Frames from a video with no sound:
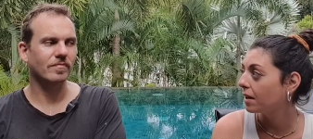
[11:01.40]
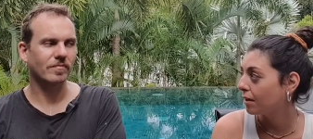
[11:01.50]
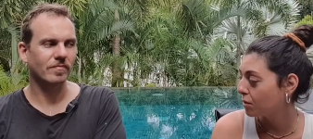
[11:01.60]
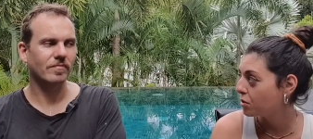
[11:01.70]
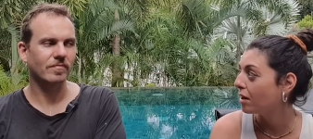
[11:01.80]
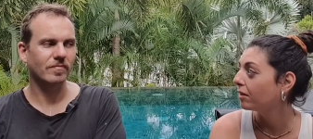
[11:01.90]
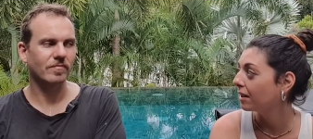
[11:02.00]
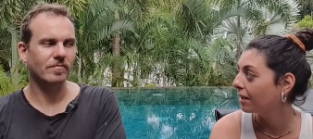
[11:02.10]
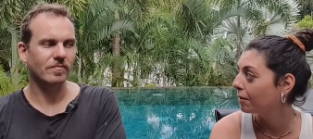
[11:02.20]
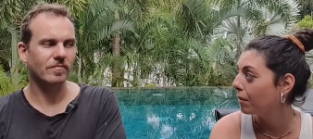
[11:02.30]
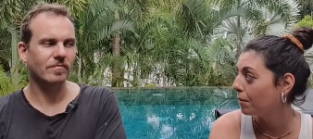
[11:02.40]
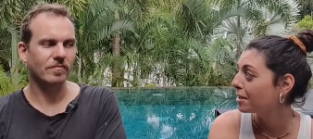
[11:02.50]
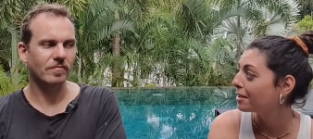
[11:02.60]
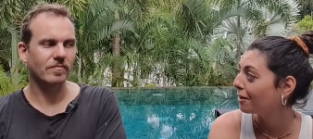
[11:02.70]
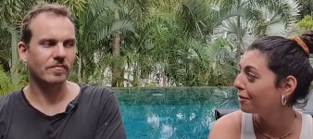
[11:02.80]
Speaker 1: that I was traveling by
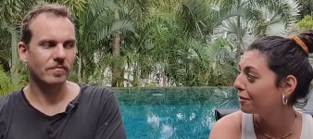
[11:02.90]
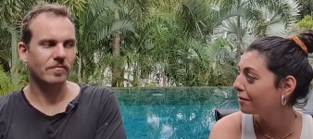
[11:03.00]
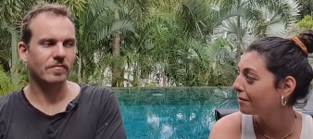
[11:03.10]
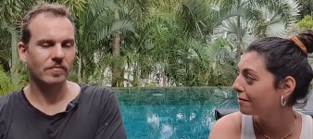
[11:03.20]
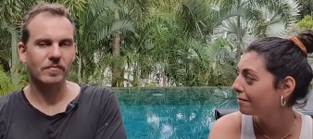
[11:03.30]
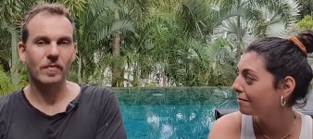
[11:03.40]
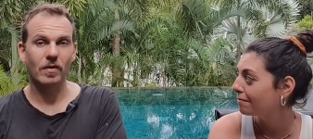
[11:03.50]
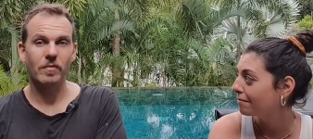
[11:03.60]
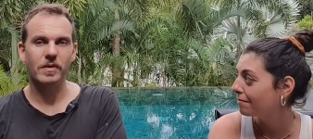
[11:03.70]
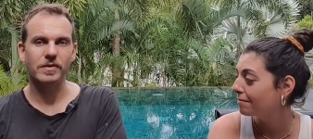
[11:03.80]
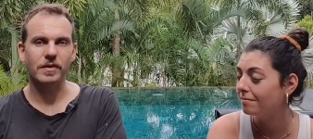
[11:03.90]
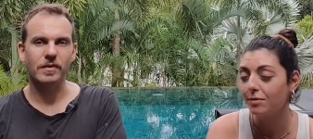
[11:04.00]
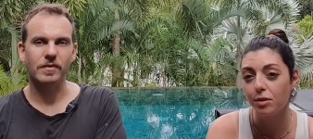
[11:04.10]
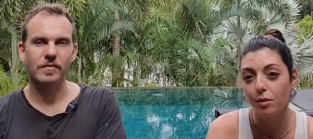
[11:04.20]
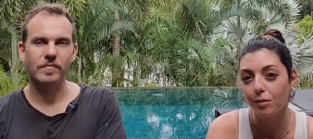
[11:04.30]
myself. Amazing.
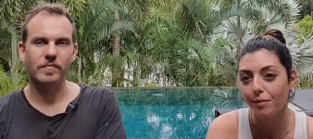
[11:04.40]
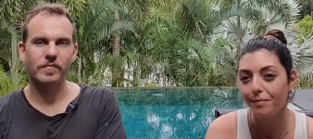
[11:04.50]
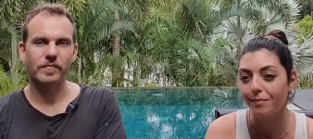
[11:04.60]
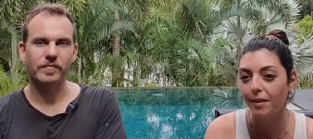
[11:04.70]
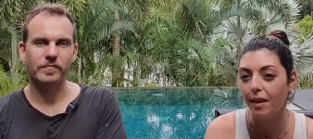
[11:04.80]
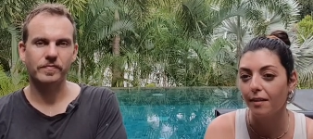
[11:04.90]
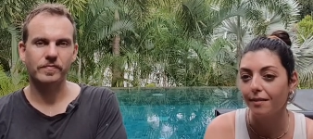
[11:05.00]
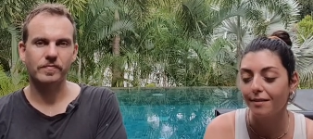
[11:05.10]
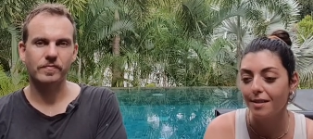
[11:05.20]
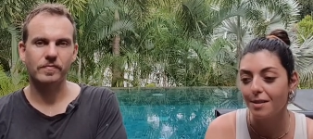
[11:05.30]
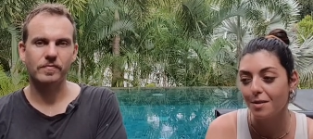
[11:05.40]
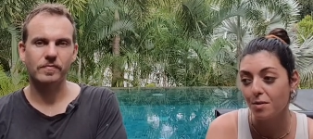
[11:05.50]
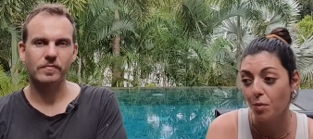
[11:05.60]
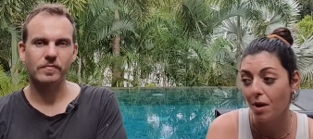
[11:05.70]
So, yeah, it's